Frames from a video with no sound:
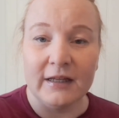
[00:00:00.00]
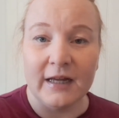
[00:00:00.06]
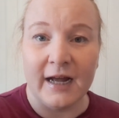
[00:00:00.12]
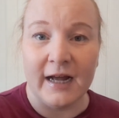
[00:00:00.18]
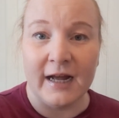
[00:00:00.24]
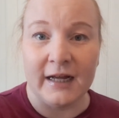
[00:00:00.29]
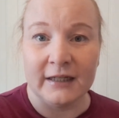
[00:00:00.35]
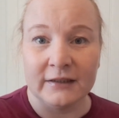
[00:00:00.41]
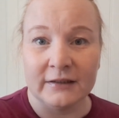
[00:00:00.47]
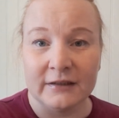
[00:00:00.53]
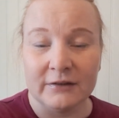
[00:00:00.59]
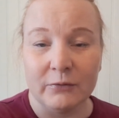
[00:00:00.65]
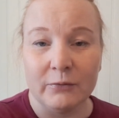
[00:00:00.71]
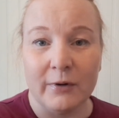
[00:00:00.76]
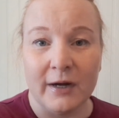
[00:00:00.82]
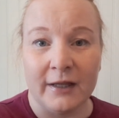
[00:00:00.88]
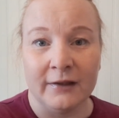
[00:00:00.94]
And
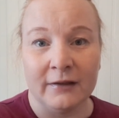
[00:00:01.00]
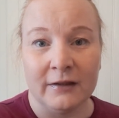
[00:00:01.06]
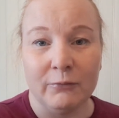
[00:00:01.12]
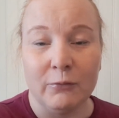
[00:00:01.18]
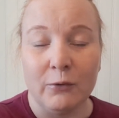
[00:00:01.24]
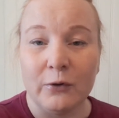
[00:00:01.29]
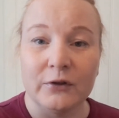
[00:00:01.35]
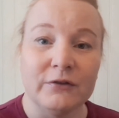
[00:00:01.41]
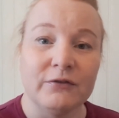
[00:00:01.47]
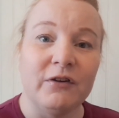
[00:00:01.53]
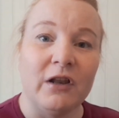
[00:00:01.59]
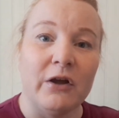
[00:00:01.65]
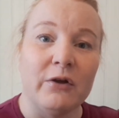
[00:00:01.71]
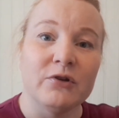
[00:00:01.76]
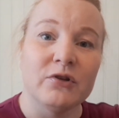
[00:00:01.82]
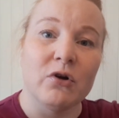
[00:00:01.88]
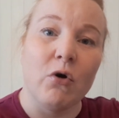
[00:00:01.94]
when the water
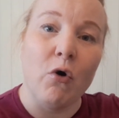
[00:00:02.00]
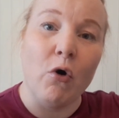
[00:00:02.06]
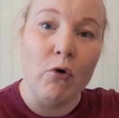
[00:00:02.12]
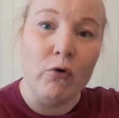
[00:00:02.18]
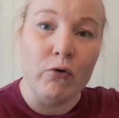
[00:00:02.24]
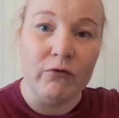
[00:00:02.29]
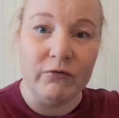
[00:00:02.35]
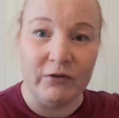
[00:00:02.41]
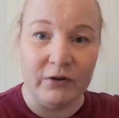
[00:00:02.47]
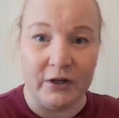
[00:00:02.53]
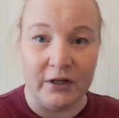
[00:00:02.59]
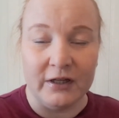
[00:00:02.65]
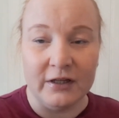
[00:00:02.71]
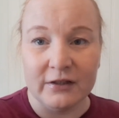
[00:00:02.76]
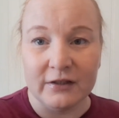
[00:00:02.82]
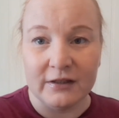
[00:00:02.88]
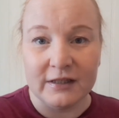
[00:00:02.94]
flows
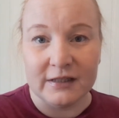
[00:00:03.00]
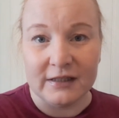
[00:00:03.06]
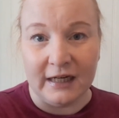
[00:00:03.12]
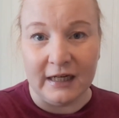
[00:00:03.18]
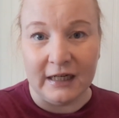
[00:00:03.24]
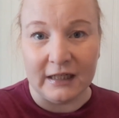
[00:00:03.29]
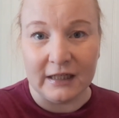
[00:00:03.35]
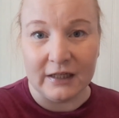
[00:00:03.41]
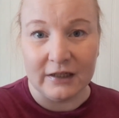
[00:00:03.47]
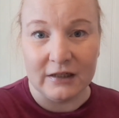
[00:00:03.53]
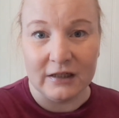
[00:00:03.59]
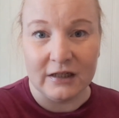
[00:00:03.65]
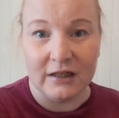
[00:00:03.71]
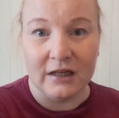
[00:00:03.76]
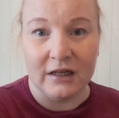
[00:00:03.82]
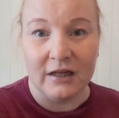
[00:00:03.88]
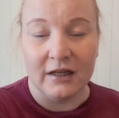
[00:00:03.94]
over the sink,
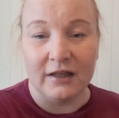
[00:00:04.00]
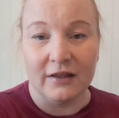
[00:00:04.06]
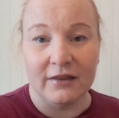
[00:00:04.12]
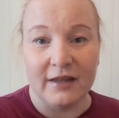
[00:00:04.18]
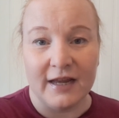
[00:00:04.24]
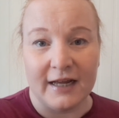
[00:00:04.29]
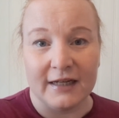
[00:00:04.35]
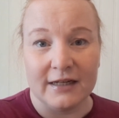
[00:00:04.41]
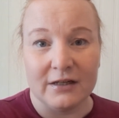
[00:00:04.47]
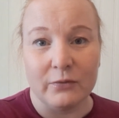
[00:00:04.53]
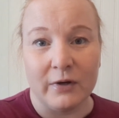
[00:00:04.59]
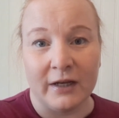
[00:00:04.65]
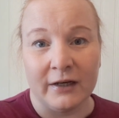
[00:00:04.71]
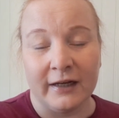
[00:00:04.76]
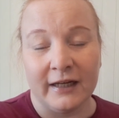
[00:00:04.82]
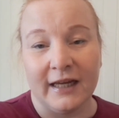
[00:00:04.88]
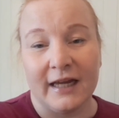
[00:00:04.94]
that is
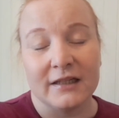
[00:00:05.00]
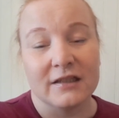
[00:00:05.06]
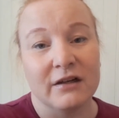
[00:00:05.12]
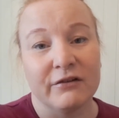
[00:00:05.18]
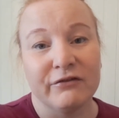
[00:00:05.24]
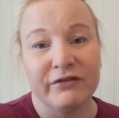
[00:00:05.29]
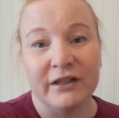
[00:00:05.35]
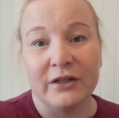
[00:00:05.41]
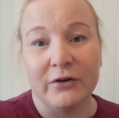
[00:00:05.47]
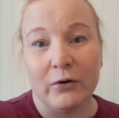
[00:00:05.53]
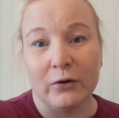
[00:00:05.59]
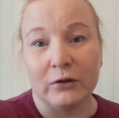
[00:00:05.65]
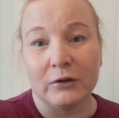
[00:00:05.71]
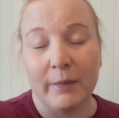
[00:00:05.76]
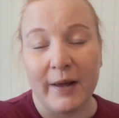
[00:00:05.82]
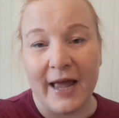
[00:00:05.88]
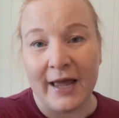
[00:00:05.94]
when I get something
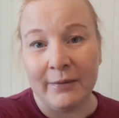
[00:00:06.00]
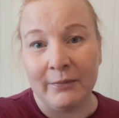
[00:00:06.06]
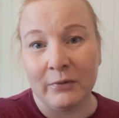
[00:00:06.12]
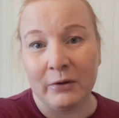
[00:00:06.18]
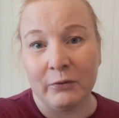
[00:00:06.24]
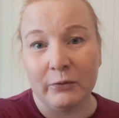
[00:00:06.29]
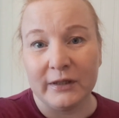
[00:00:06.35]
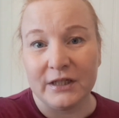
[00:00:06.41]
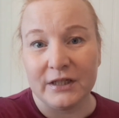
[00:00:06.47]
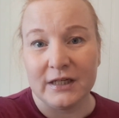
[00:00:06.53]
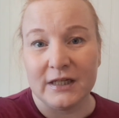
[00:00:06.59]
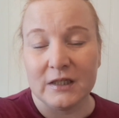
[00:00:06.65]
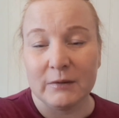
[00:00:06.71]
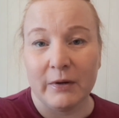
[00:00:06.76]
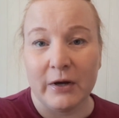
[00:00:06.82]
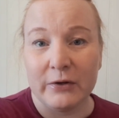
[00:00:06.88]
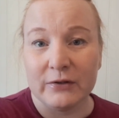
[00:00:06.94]
called PEM, which
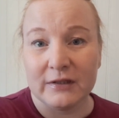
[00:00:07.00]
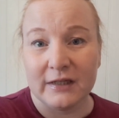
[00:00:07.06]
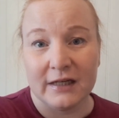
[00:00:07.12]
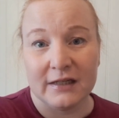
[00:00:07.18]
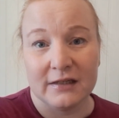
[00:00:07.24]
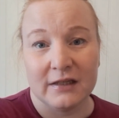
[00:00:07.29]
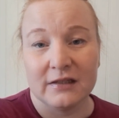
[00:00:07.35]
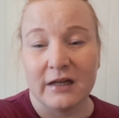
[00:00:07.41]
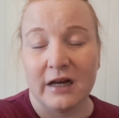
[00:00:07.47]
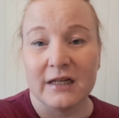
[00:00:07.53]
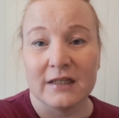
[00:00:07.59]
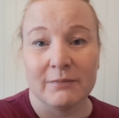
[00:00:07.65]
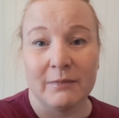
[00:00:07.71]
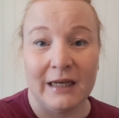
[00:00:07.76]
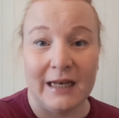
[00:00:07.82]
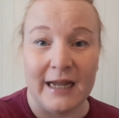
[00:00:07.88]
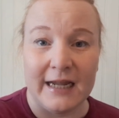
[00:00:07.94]
is
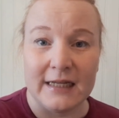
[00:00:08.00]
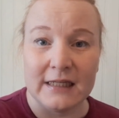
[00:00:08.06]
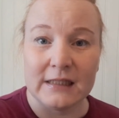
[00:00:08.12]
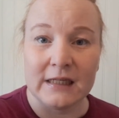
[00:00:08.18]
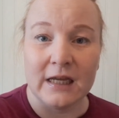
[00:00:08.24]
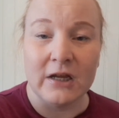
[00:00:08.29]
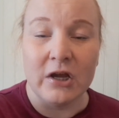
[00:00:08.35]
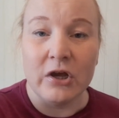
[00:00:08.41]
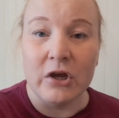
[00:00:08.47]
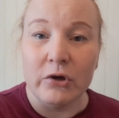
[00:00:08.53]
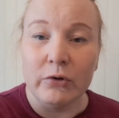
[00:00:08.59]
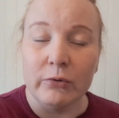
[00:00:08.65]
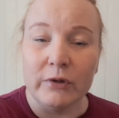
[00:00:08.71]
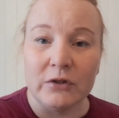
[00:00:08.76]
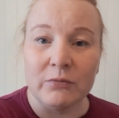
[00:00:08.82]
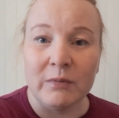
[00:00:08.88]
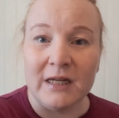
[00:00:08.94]
post-exercise malaise,
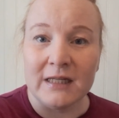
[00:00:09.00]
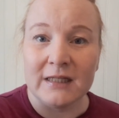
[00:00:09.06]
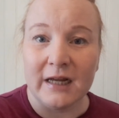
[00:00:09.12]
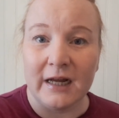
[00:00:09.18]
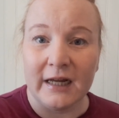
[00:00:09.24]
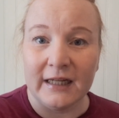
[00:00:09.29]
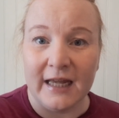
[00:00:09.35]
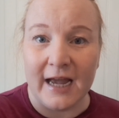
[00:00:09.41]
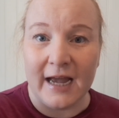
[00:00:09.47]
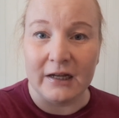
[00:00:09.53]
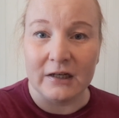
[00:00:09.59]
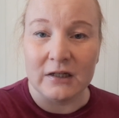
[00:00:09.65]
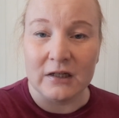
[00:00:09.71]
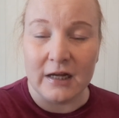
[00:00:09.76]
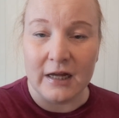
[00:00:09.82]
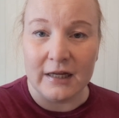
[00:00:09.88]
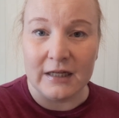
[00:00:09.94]
which means I
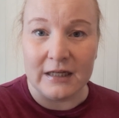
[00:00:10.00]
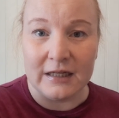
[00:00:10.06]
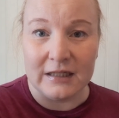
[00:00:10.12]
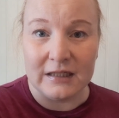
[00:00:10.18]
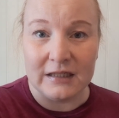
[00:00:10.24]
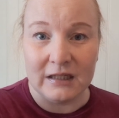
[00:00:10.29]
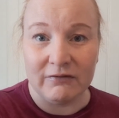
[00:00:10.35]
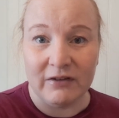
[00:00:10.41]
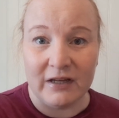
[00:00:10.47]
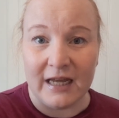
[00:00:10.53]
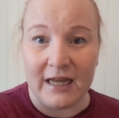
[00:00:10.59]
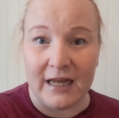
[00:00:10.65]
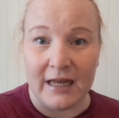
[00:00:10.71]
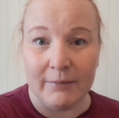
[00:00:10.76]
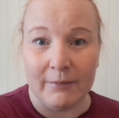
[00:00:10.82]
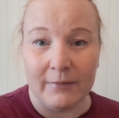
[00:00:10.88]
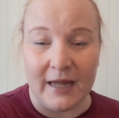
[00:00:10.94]
get
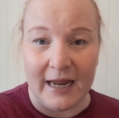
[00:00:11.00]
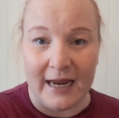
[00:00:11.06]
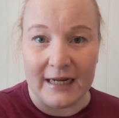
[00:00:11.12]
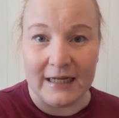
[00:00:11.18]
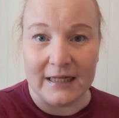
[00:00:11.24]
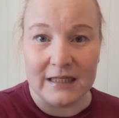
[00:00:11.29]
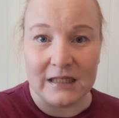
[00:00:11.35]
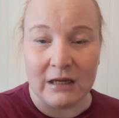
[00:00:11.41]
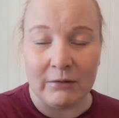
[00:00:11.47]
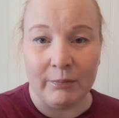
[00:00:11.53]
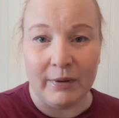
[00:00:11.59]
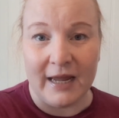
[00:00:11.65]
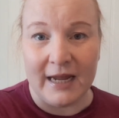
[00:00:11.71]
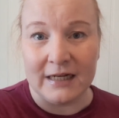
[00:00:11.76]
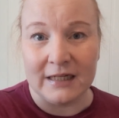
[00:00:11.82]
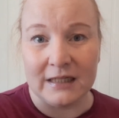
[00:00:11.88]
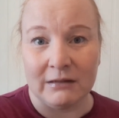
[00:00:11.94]
severe aches and
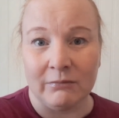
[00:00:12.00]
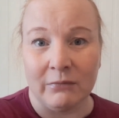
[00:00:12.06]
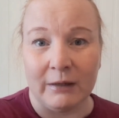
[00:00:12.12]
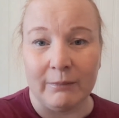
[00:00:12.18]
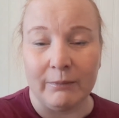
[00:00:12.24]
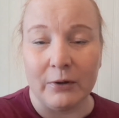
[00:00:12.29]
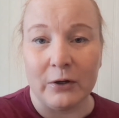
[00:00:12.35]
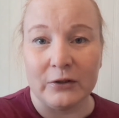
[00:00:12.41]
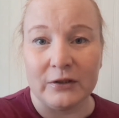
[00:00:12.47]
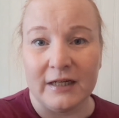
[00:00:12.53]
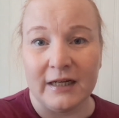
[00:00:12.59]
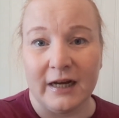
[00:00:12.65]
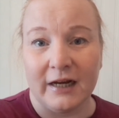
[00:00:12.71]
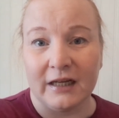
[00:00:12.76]
pains in my body.